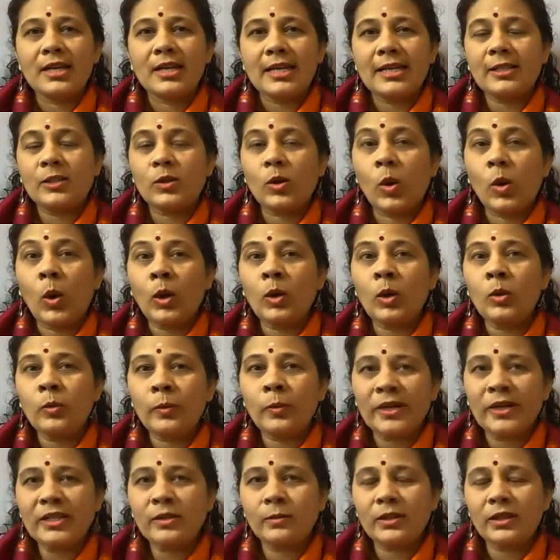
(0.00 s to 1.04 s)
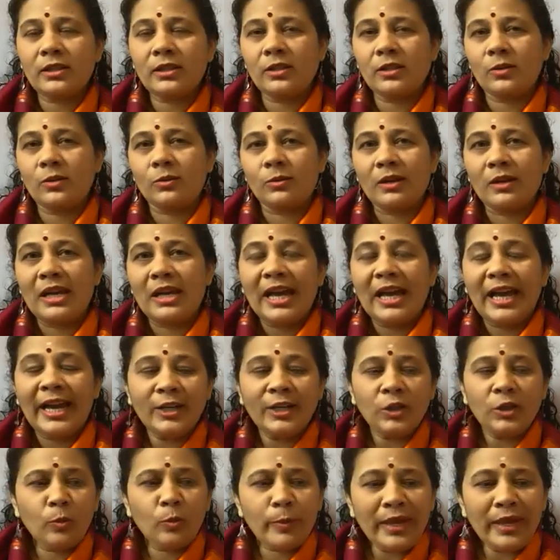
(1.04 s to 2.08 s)
He's always with you. And
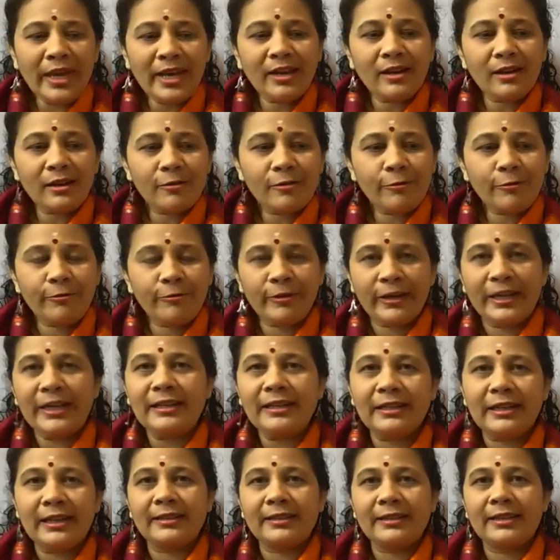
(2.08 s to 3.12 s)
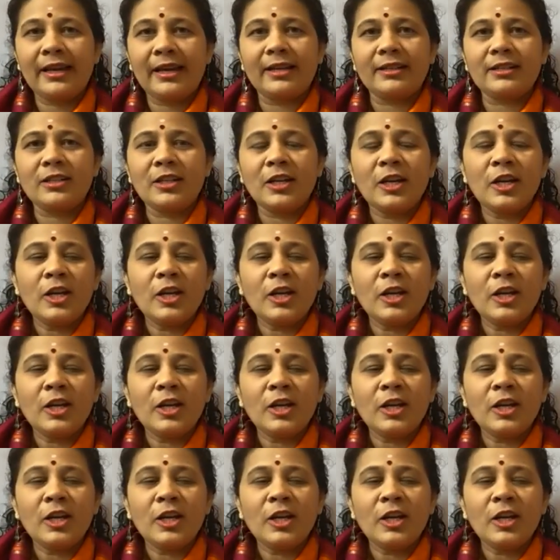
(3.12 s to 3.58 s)
to make a friend like that,